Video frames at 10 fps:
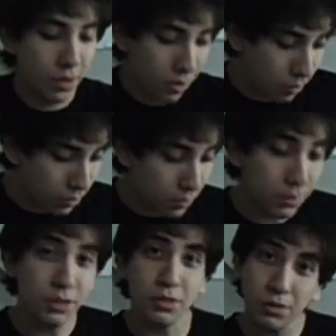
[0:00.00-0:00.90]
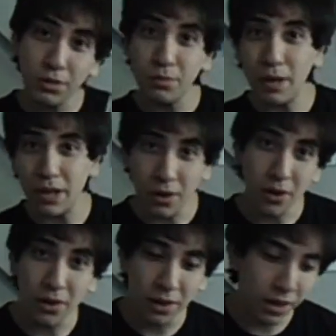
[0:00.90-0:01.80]
I'm gonna be showing you my
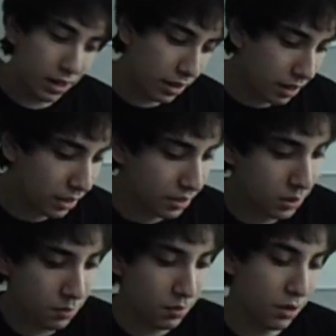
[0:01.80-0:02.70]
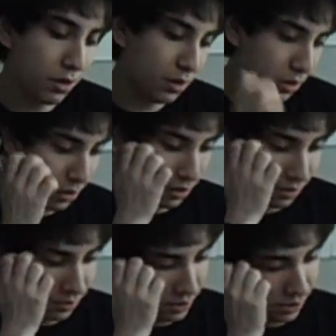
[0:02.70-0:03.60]
art and like some other art
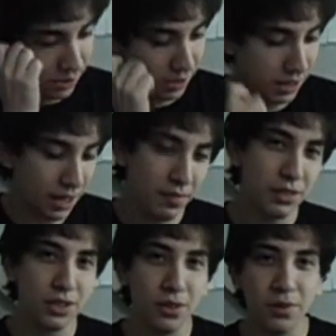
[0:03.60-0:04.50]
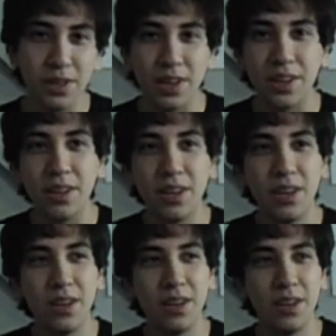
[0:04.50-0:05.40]
that like I haven't shown yet,
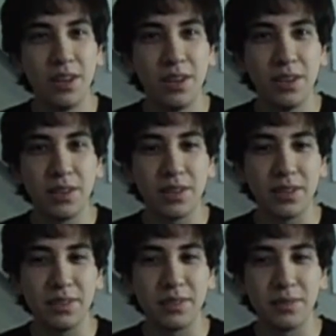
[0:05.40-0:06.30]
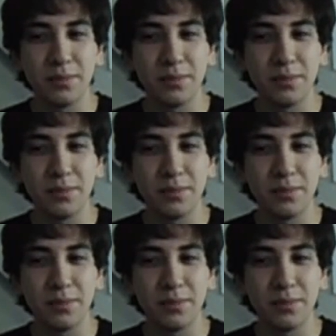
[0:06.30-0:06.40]
cause